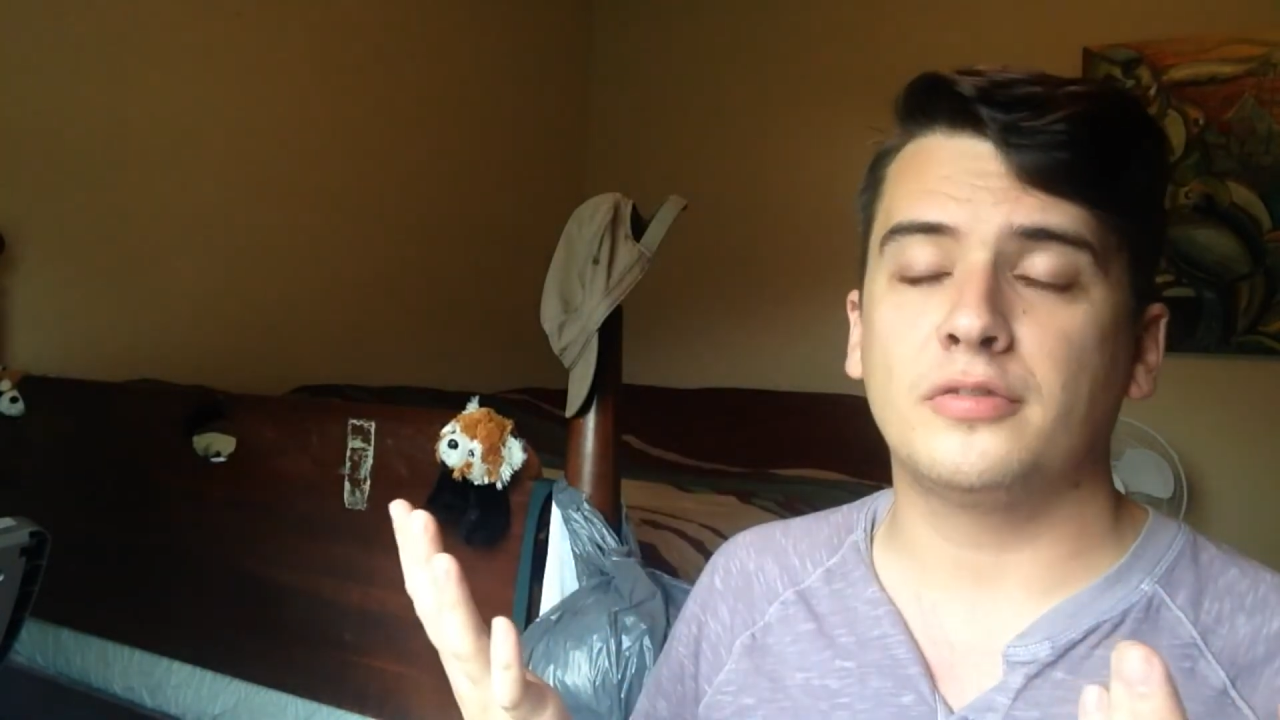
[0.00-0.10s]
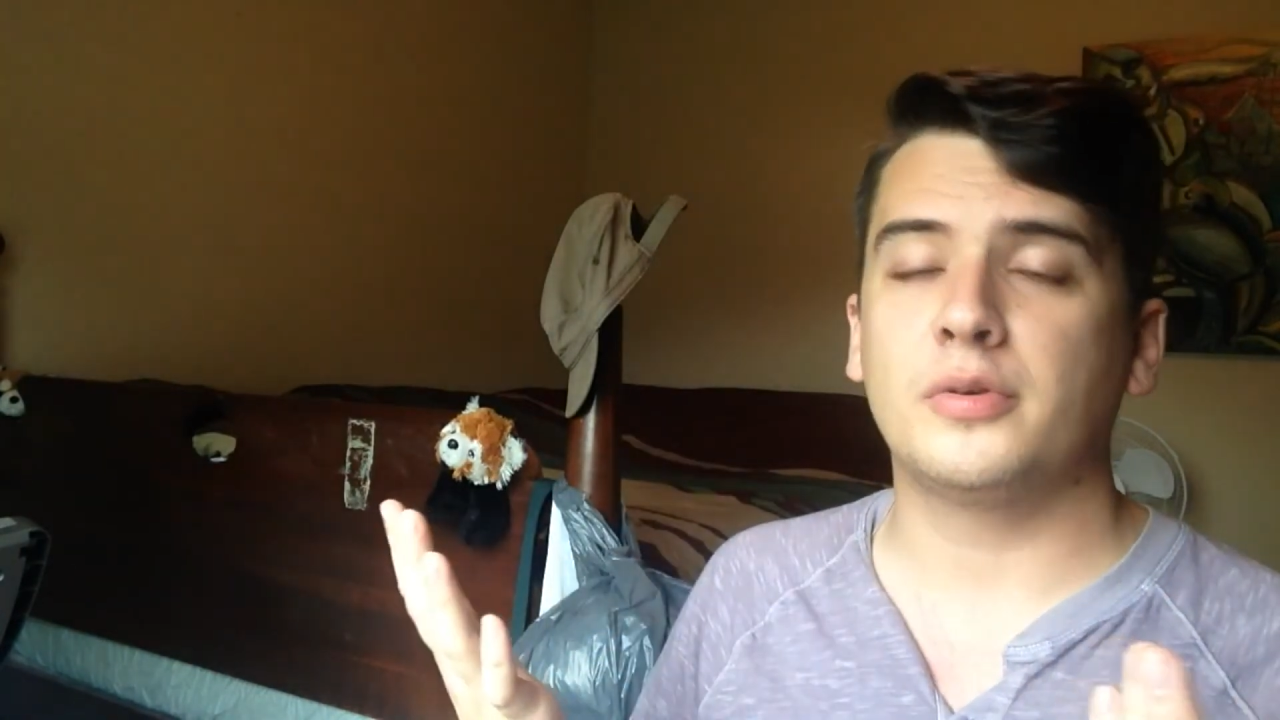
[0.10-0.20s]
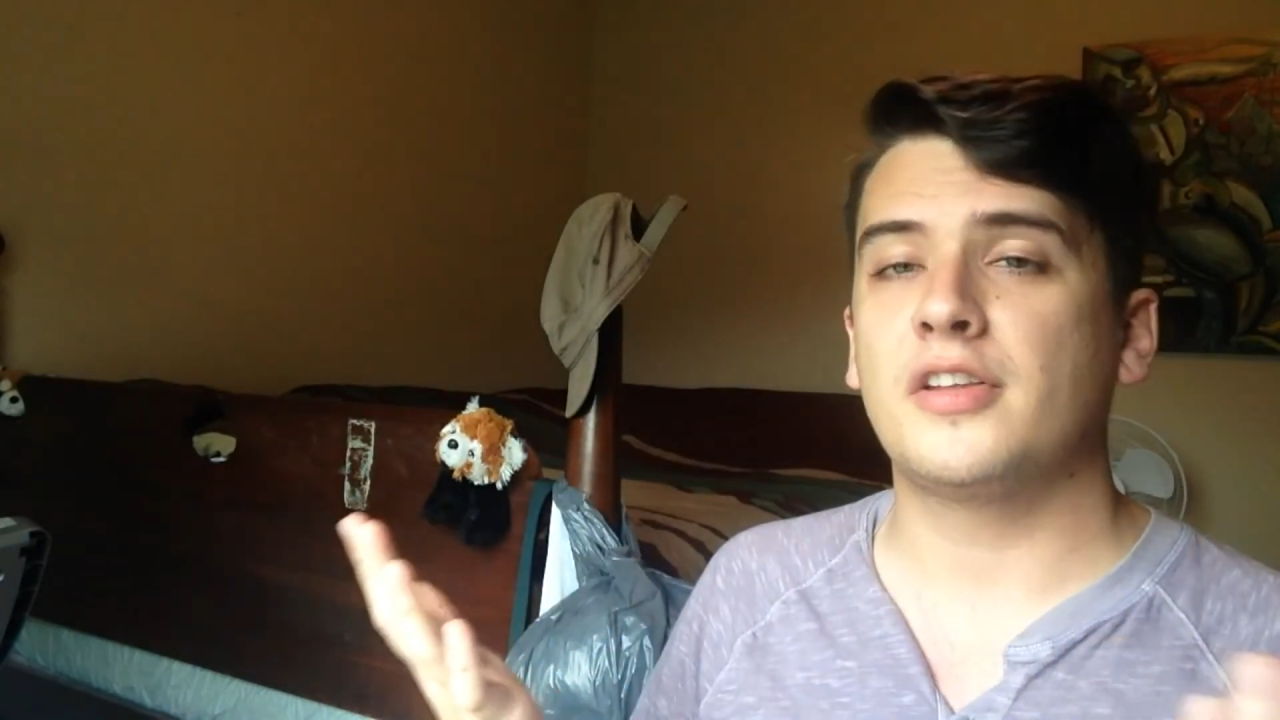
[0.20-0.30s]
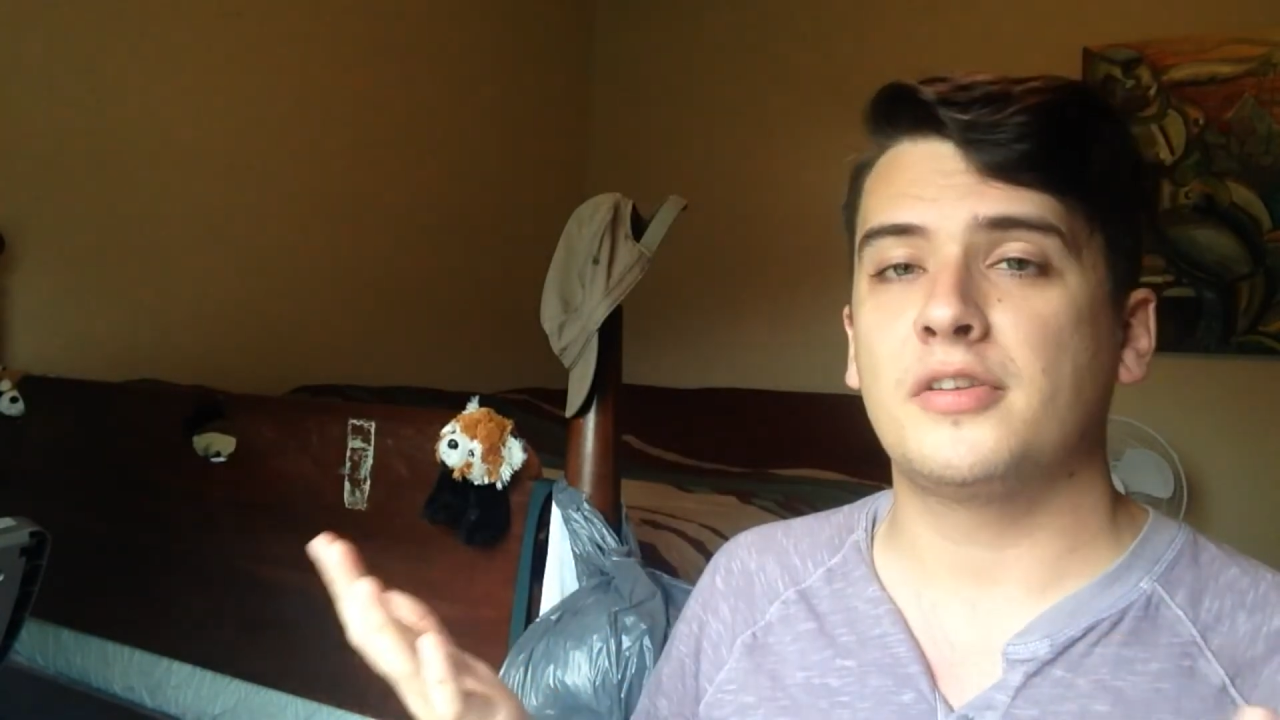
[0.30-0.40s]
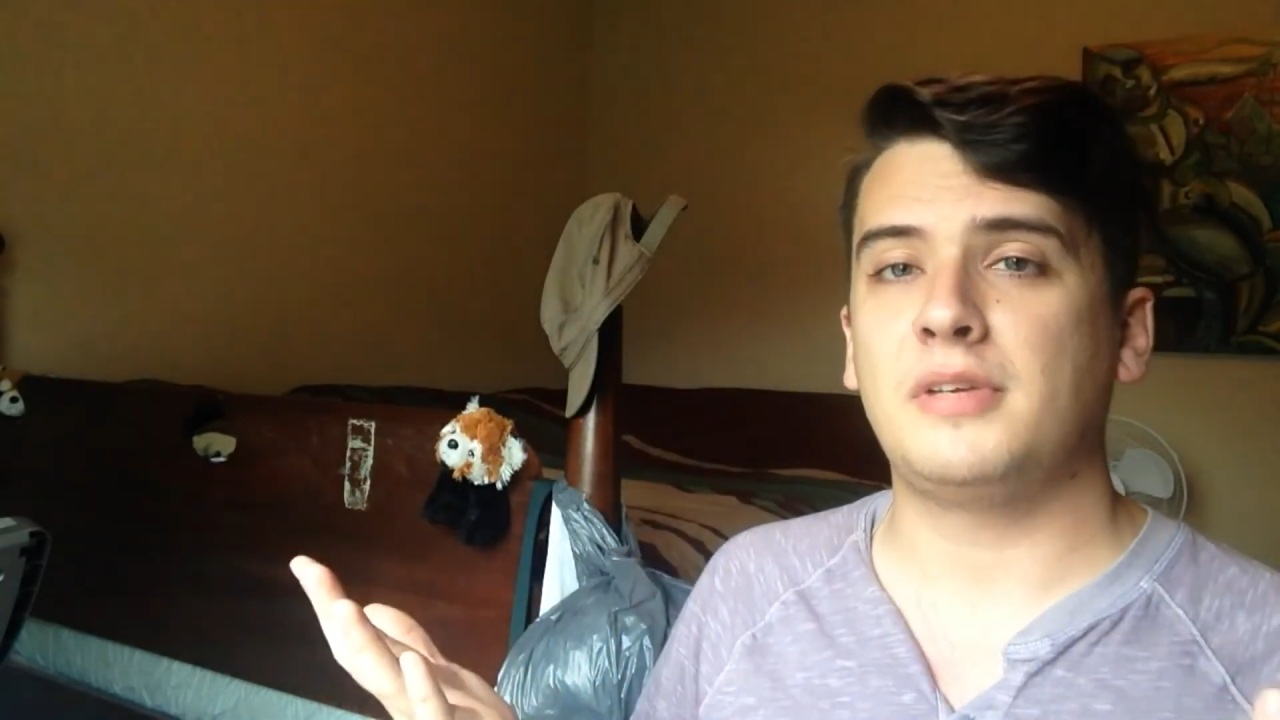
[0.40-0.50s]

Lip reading: of what other